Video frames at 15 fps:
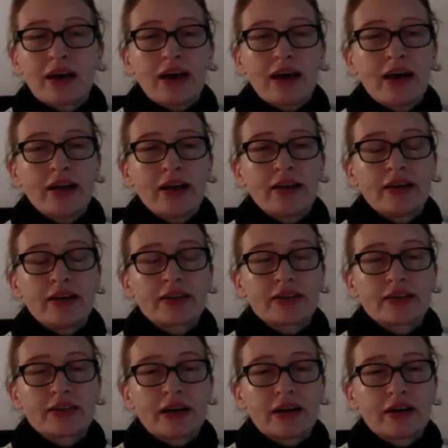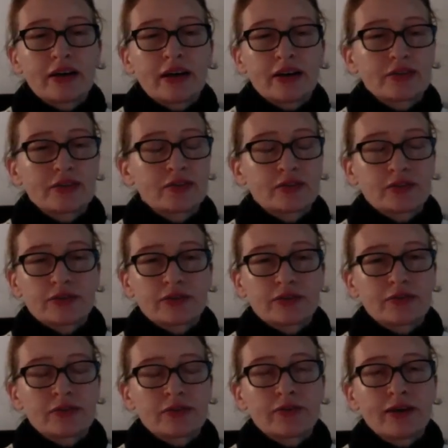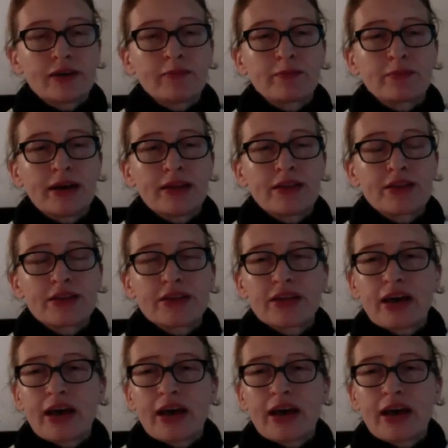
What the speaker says: And it has great breadth.